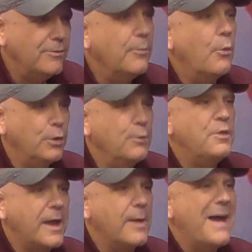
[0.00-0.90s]
the more you
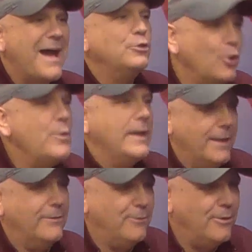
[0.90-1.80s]
think about
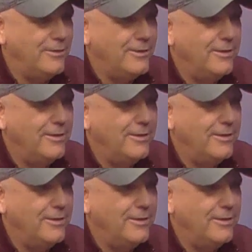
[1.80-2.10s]
doing it. Yeah.